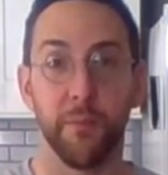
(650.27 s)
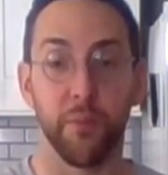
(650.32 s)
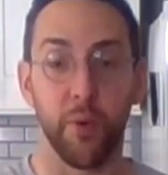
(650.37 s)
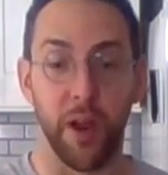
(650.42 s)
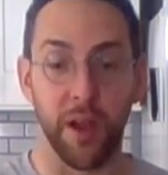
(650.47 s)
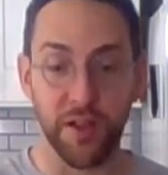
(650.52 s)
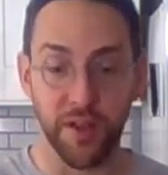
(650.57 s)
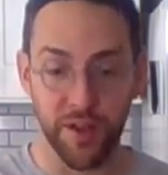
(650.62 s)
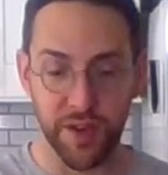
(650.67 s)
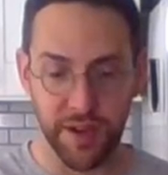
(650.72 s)

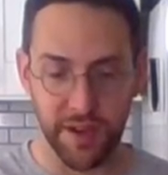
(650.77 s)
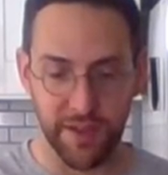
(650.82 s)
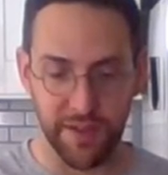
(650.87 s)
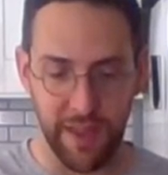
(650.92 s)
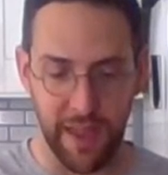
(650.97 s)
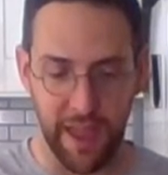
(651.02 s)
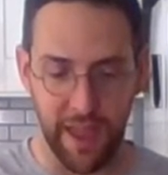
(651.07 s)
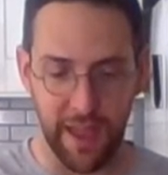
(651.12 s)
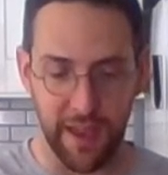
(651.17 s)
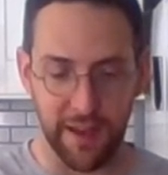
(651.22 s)
brunch,
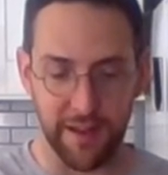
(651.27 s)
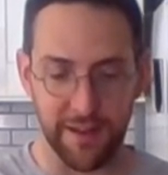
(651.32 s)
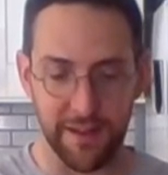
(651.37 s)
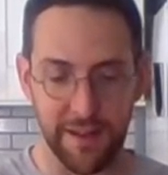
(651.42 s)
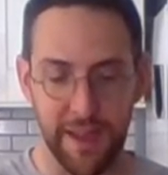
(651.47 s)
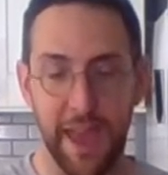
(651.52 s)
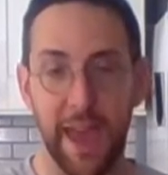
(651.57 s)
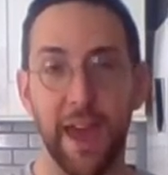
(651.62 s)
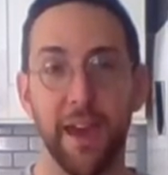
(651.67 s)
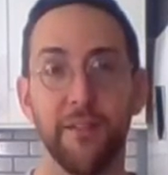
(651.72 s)
then
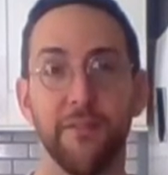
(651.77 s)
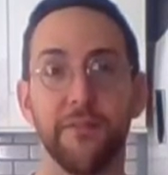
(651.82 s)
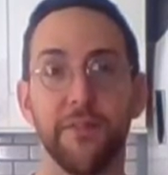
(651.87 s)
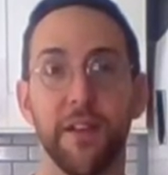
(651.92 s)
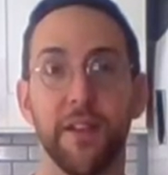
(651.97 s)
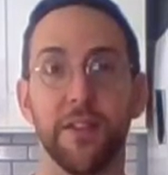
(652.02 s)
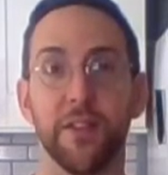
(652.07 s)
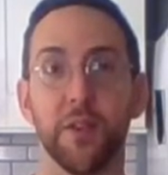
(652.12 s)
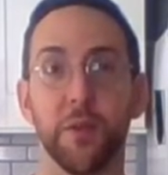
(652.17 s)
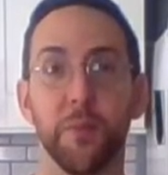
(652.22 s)
have
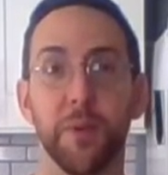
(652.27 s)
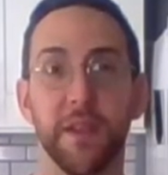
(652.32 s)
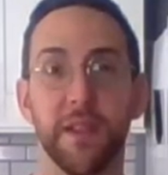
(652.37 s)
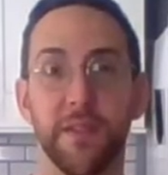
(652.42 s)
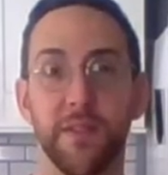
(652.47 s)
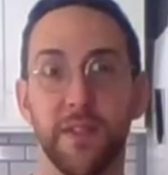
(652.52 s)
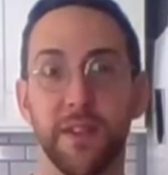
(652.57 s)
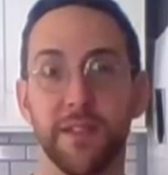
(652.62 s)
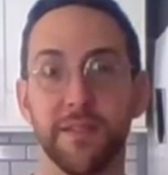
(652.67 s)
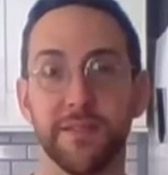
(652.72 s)
a little bit
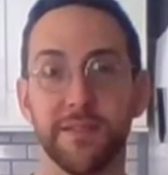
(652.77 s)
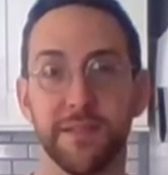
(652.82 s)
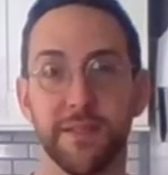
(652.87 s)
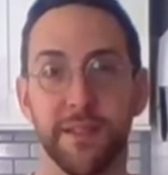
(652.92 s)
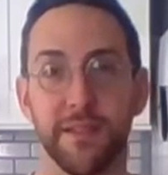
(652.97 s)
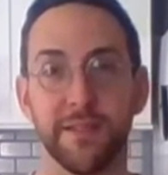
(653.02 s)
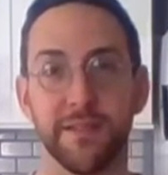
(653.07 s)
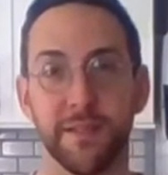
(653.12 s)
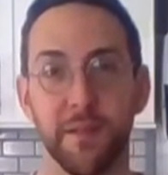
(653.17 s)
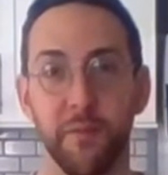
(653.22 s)
of this
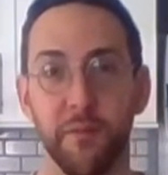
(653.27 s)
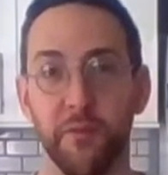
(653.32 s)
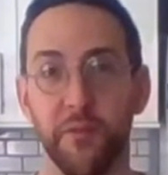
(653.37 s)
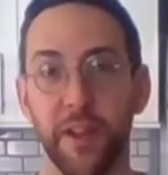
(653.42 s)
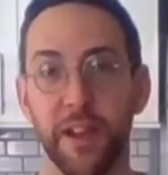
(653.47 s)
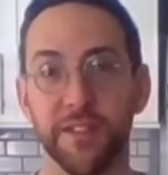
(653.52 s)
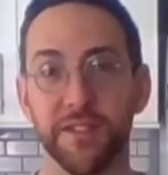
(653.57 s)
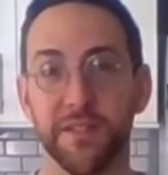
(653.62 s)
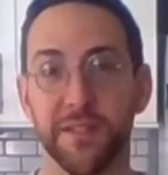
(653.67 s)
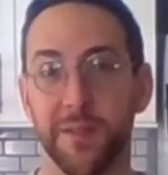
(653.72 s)
and some
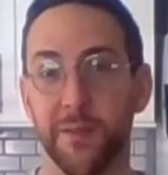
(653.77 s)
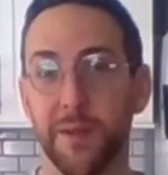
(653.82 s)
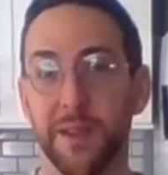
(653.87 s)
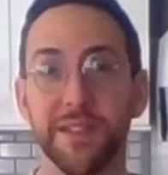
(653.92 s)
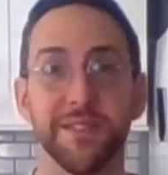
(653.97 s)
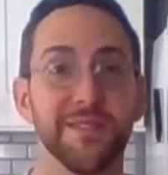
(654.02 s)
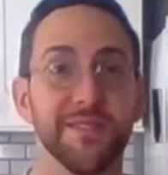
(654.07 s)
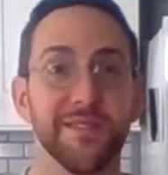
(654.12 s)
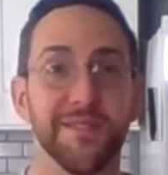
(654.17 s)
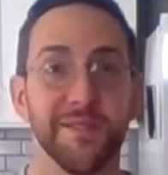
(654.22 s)
fresh
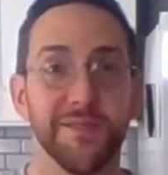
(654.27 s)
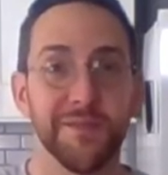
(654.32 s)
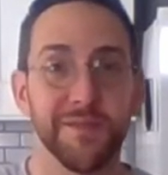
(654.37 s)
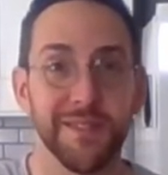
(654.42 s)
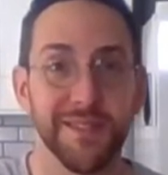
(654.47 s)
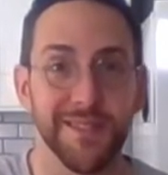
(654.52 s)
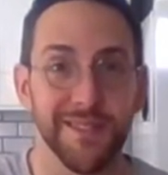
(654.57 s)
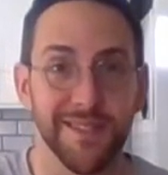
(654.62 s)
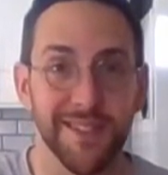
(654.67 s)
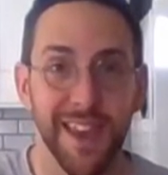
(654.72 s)
squeezed
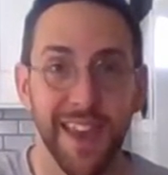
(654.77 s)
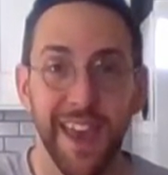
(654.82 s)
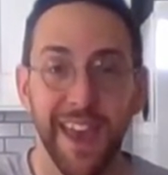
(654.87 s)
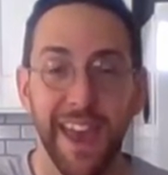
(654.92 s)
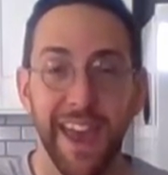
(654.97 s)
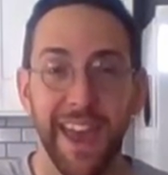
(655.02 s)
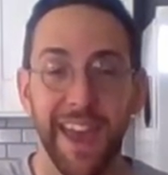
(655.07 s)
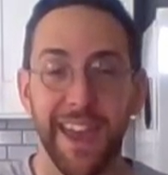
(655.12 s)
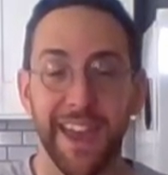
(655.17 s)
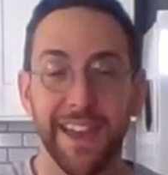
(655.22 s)
juices
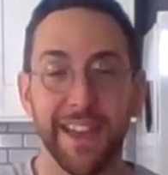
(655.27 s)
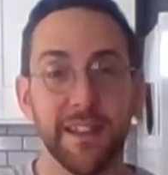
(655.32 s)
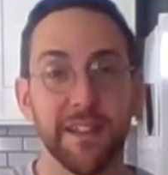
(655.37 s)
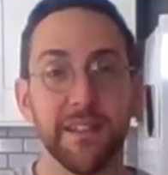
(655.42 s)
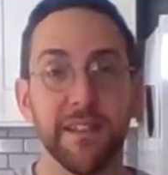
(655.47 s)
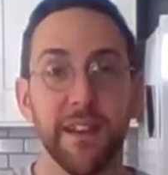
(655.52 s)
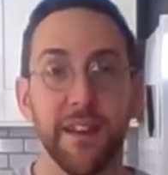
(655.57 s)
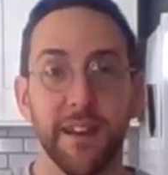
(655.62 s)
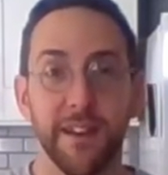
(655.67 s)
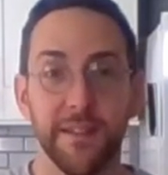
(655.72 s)

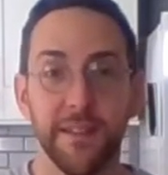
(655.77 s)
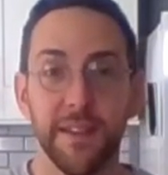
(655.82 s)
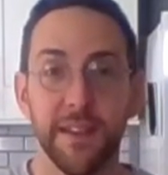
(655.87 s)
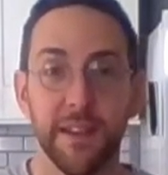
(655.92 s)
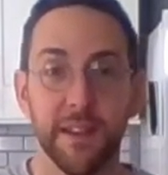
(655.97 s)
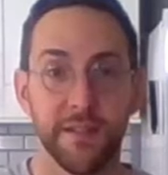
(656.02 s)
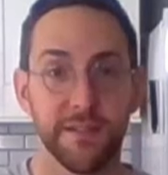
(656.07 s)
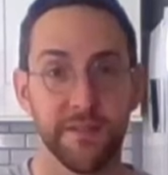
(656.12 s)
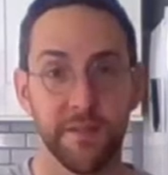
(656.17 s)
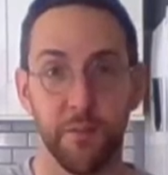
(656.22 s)
and
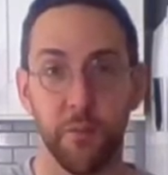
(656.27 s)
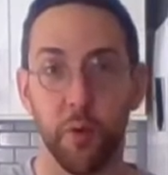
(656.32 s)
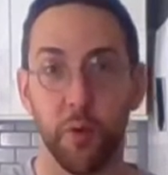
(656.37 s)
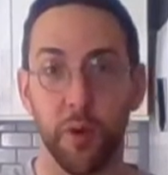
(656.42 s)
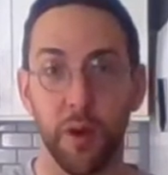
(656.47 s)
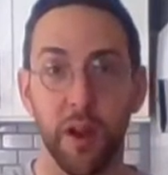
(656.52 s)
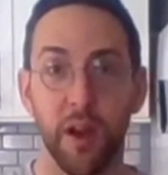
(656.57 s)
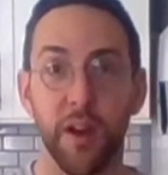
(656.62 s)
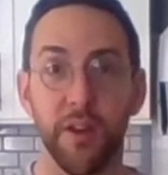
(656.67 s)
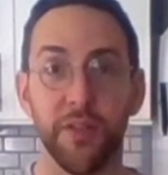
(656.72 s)
some
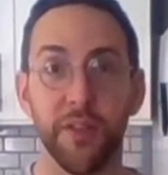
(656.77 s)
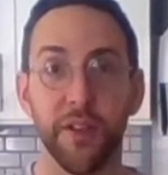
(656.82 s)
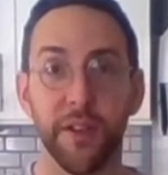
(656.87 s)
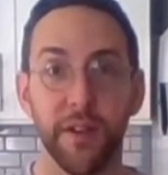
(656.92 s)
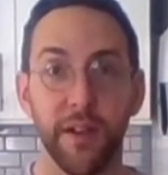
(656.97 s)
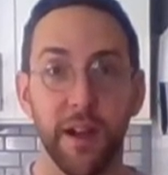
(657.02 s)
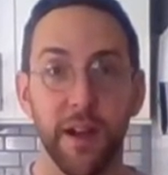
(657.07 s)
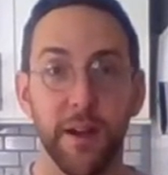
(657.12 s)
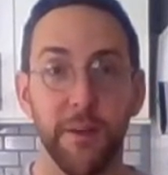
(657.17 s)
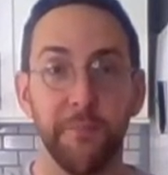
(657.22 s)
more
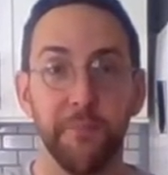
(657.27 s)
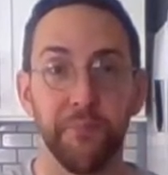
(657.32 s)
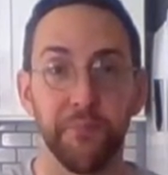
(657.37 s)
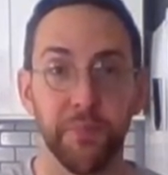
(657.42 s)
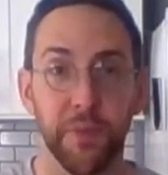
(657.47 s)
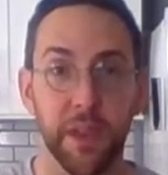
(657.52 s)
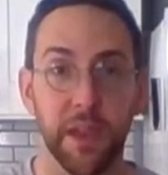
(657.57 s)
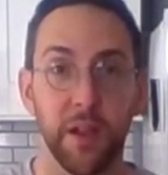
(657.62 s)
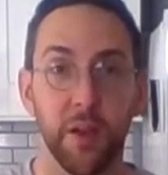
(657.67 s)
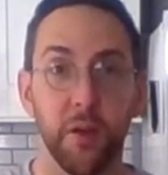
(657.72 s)
other
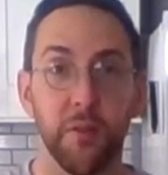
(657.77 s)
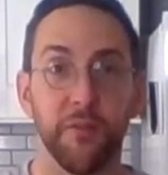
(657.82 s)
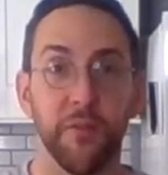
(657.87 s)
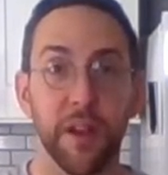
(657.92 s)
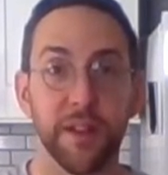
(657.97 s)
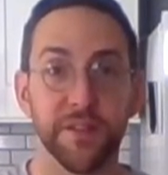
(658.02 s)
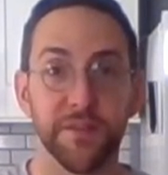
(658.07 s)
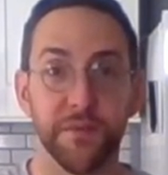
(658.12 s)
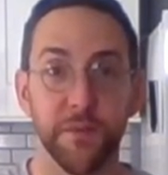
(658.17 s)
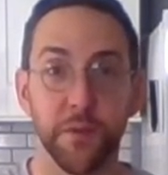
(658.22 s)

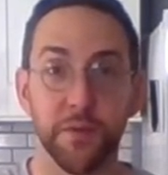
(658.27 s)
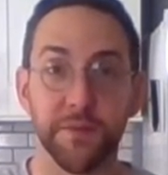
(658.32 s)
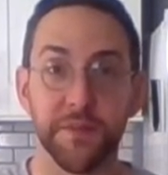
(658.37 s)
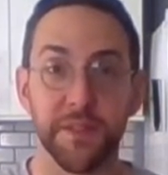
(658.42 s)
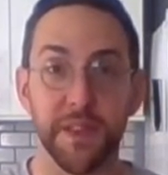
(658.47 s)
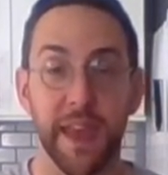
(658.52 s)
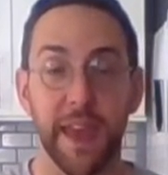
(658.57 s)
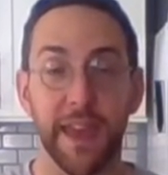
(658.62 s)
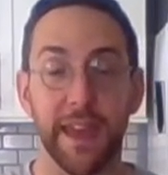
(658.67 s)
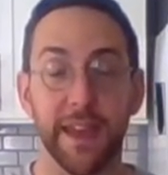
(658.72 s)
fresh
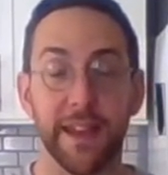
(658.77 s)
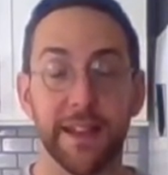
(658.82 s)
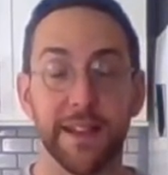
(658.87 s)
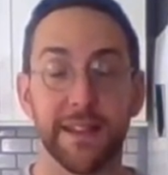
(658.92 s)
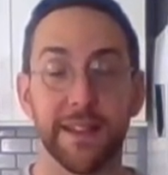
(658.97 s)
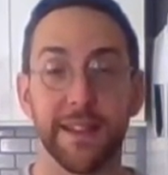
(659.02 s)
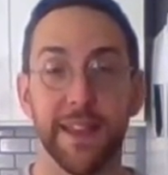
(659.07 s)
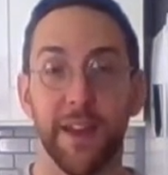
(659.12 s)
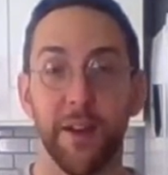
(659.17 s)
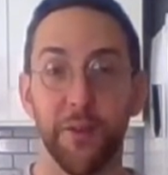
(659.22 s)
fruits
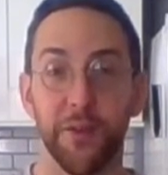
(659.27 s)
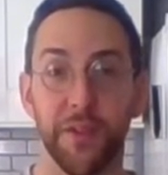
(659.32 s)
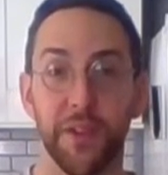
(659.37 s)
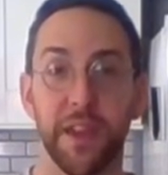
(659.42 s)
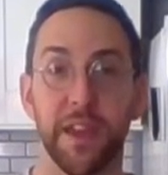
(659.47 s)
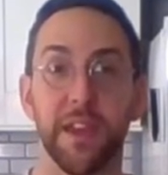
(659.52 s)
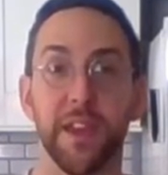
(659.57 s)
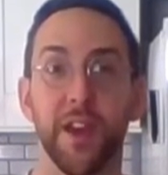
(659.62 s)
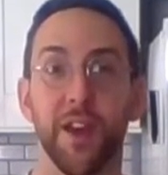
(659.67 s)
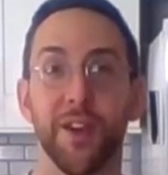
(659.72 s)
and
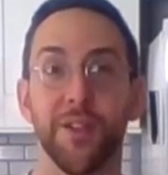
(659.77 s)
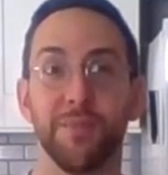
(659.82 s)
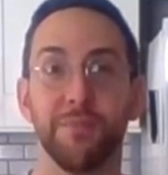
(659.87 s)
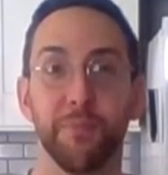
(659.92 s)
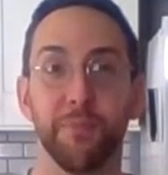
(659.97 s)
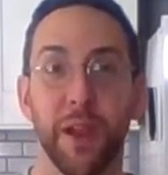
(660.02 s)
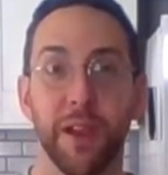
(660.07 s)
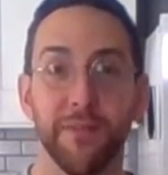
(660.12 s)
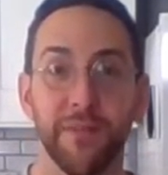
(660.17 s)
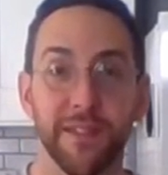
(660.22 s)
healthy
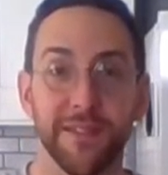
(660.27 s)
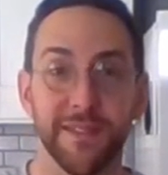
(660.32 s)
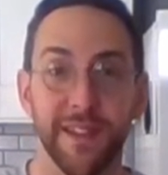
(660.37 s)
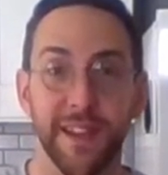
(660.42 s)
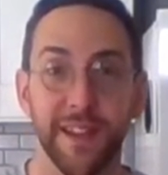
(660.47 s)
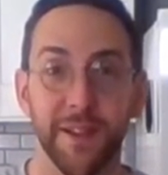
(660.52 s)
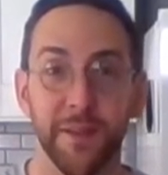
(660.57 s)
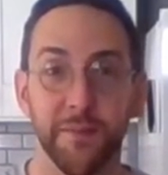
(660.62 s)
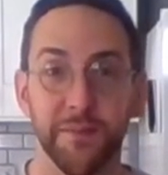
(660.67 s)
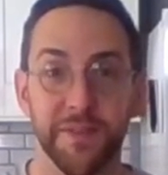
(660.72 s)
breakfast
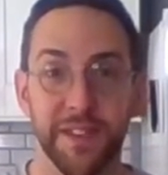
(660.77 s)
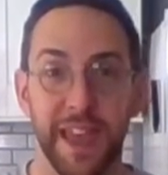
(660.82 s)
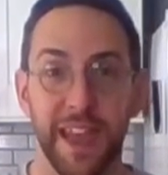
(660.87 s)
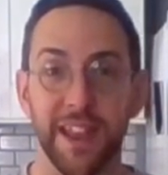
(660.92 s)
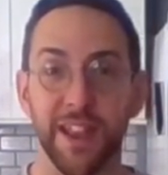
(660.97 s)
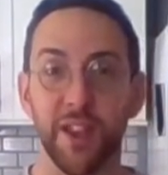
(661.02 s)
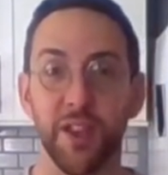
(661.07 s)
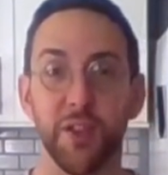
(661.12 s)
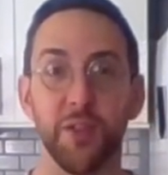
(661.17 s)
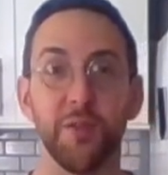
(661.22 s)
items, and